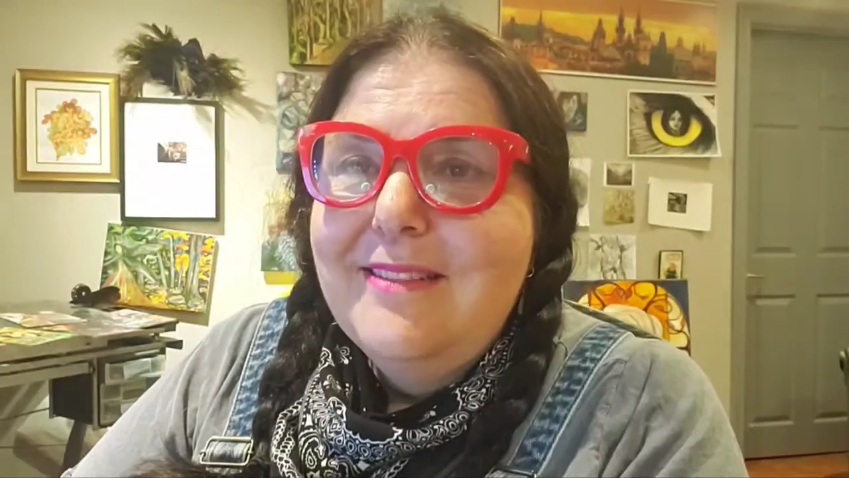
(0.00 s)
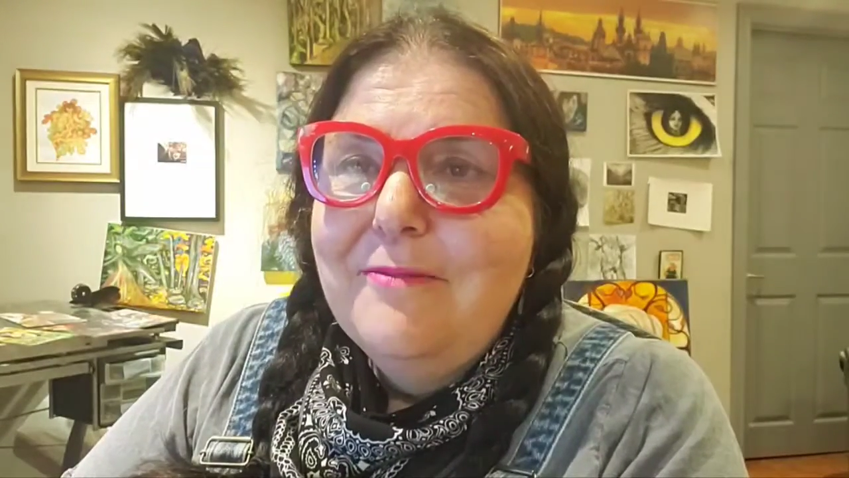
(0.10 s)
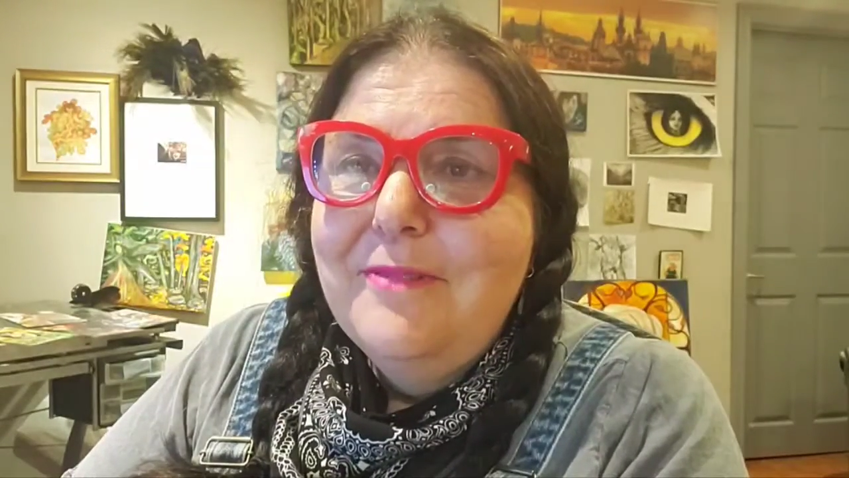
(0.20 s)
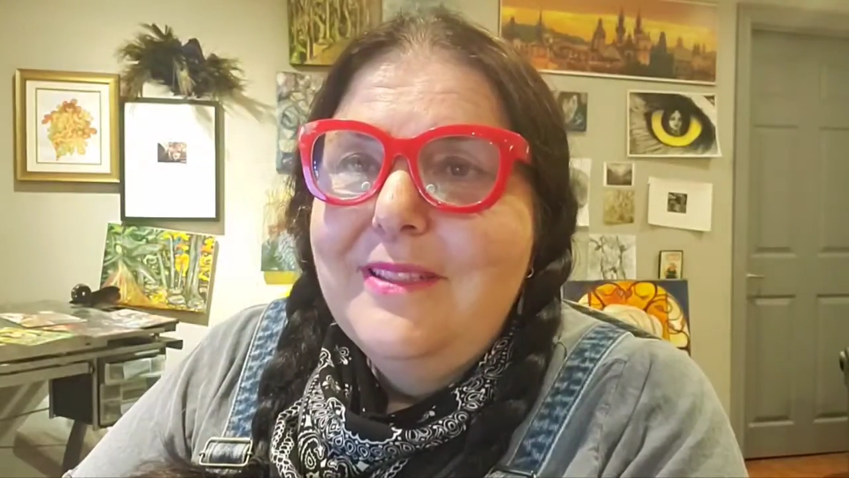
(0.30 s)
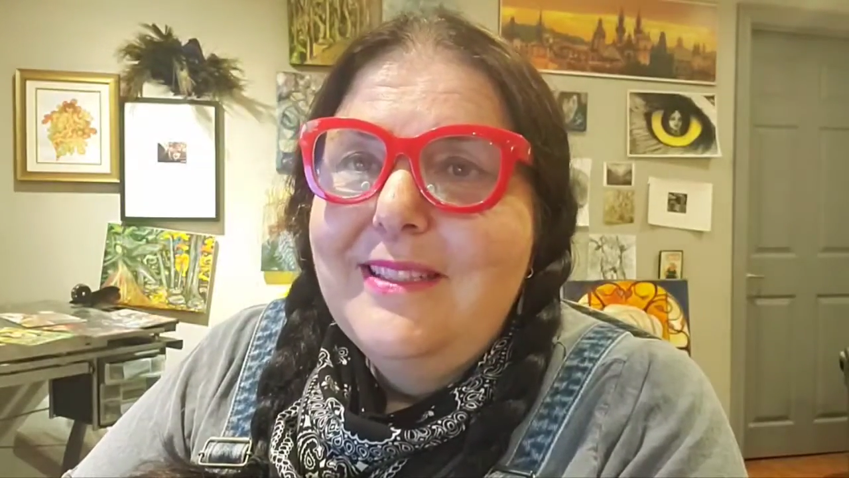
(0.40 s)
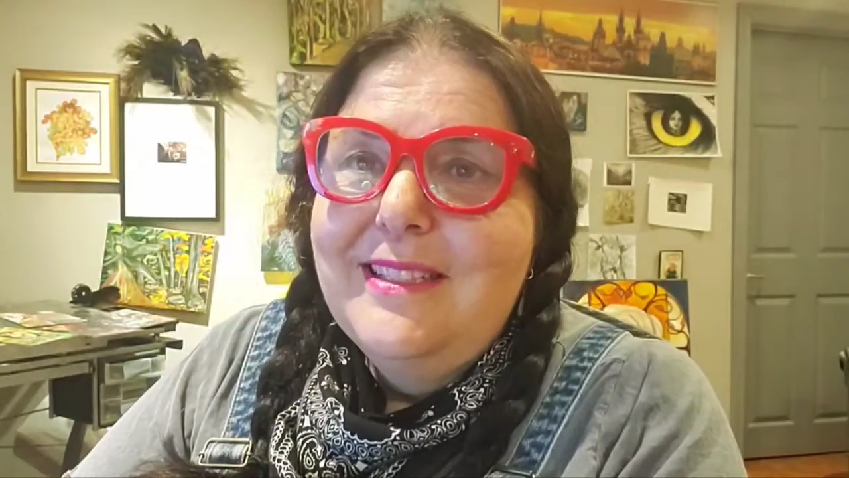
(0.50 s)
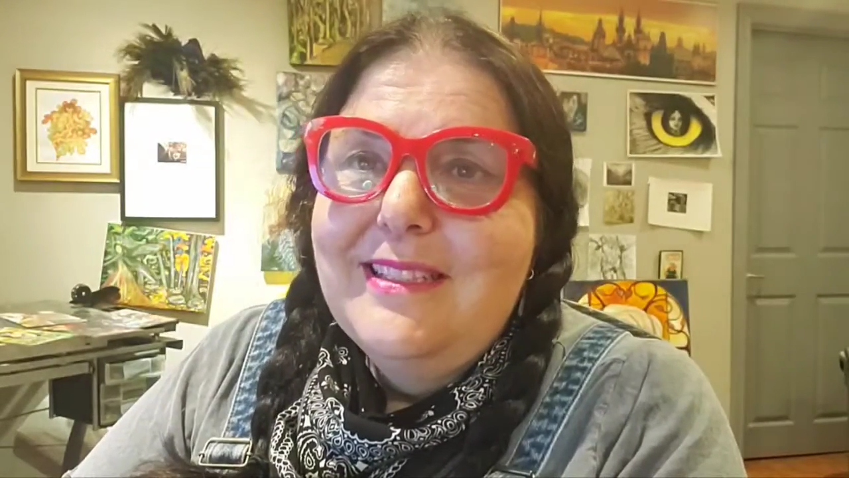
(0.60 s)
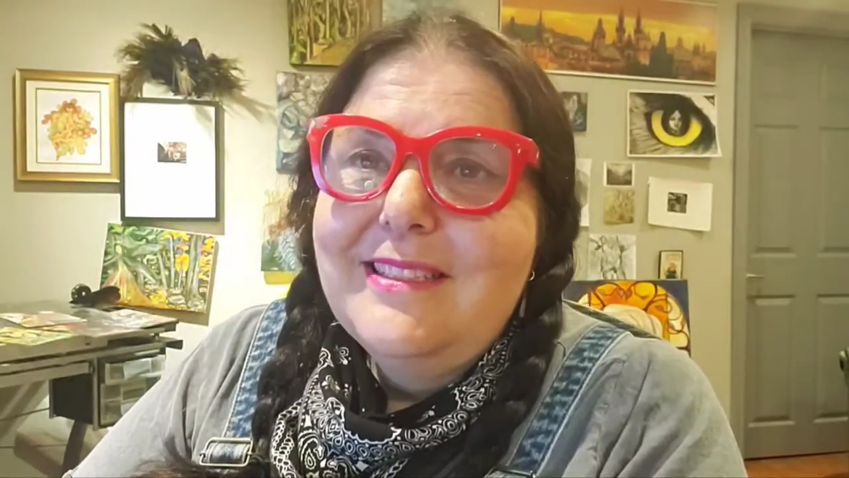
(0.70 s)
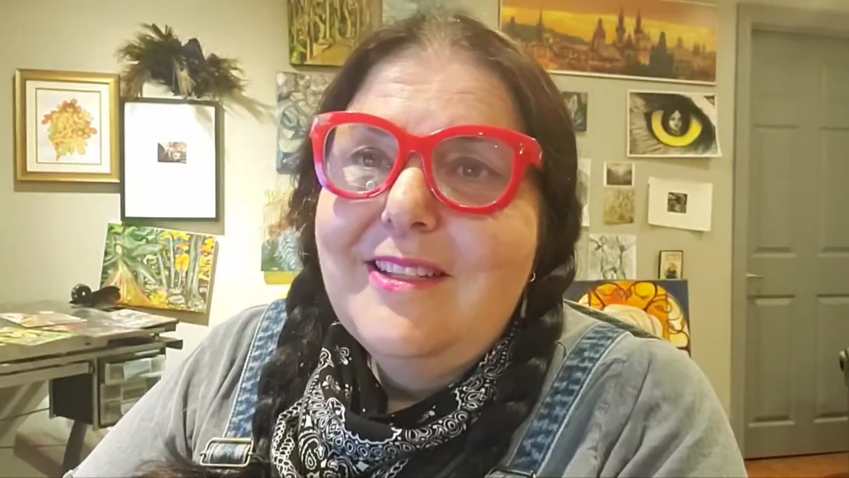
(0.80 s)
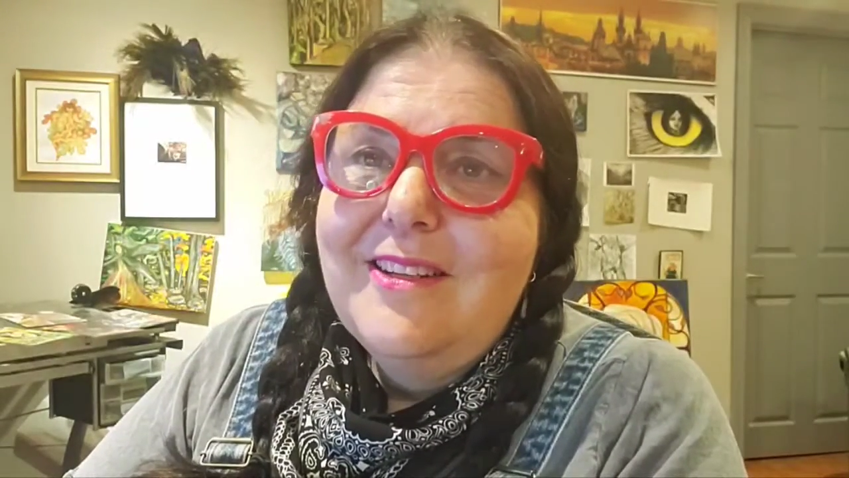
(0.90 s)
When
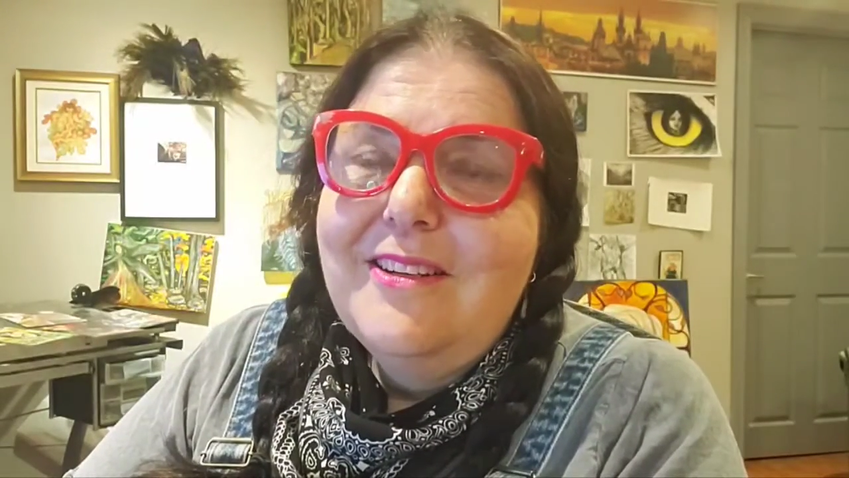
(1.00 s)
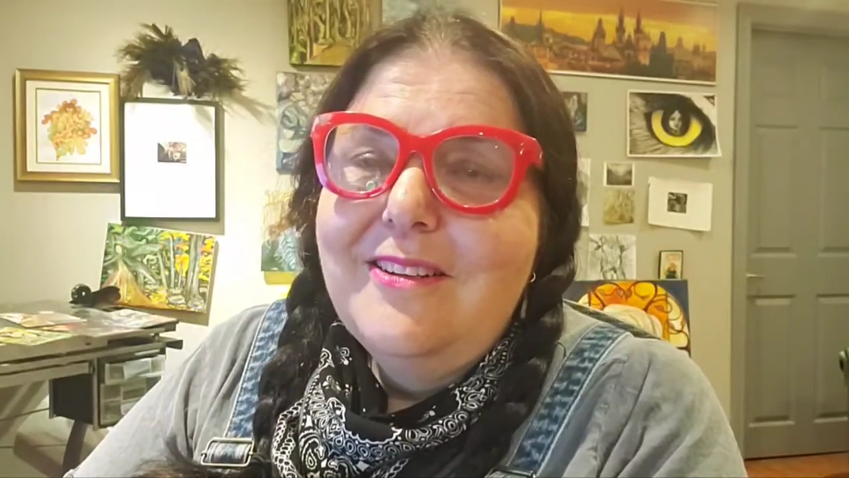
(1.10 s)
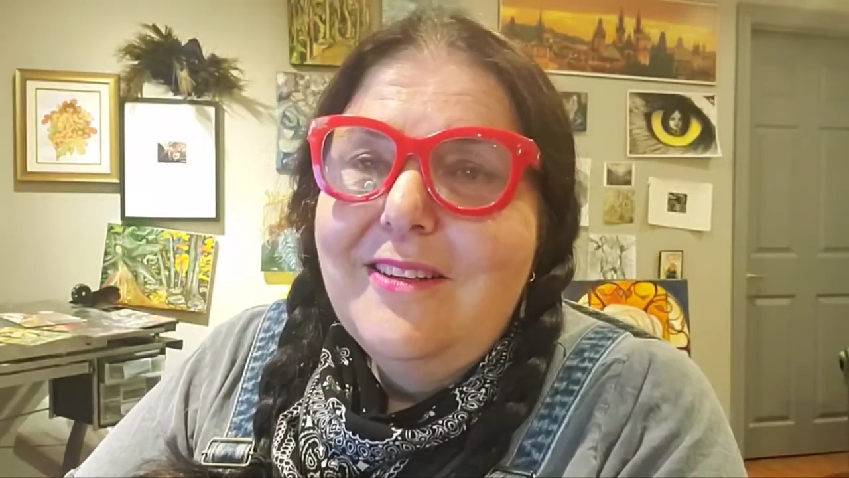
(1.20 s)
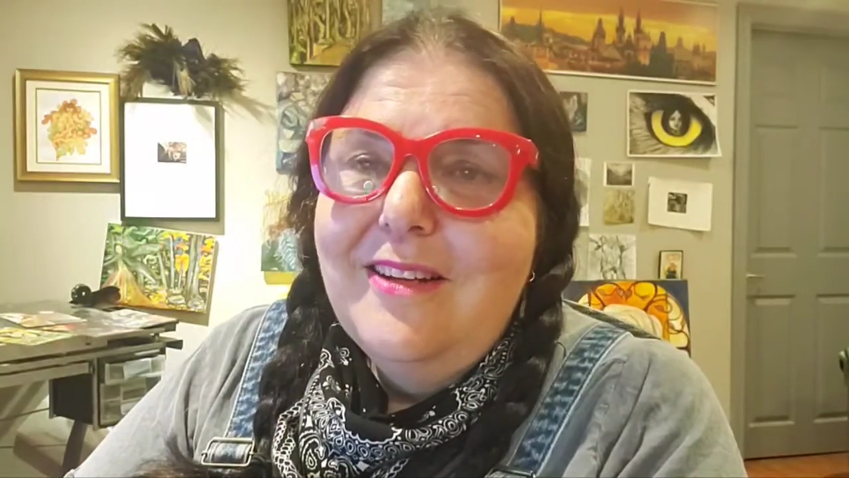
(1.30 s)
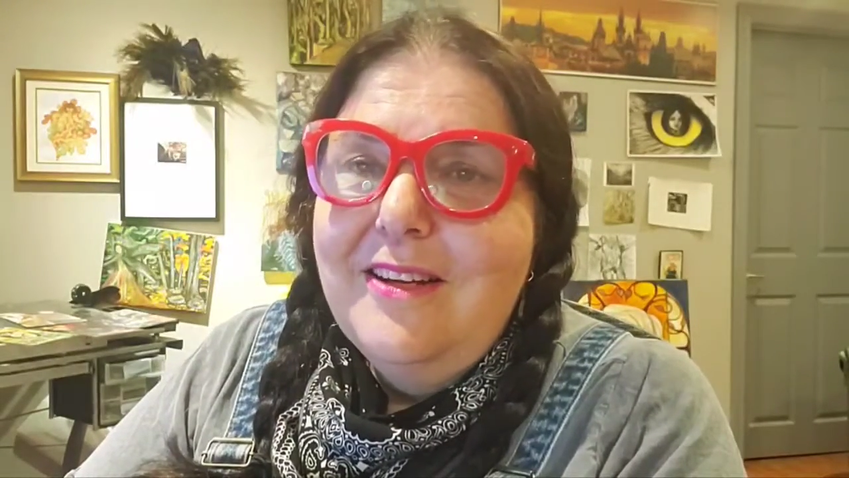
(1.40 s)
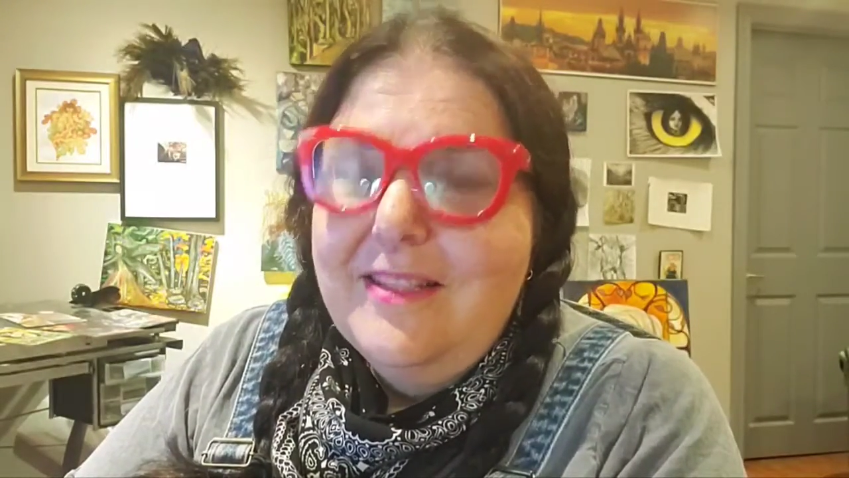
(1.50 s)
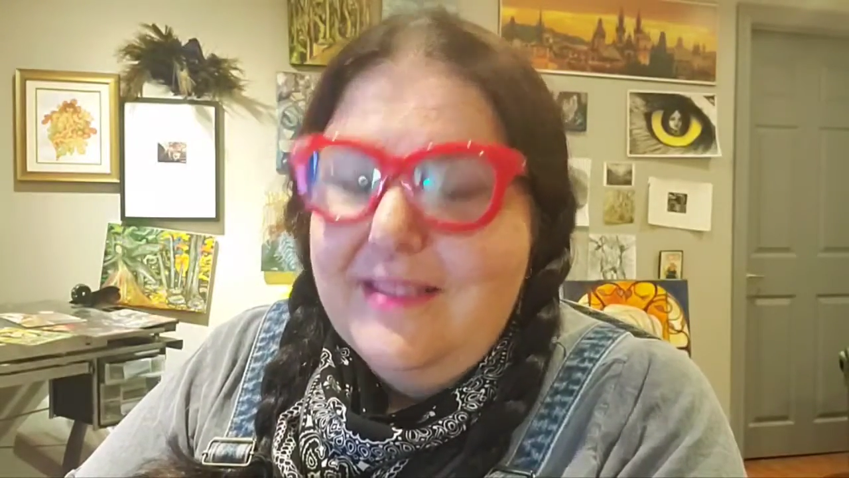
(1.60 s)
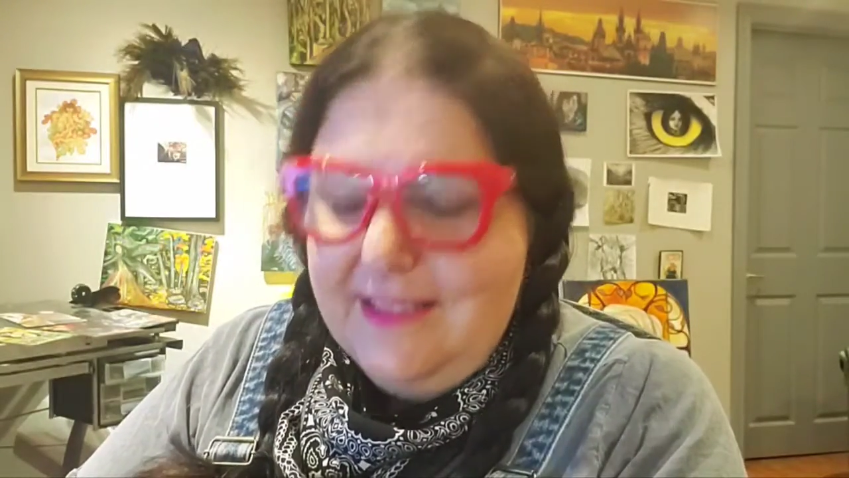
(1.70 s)
things are uh,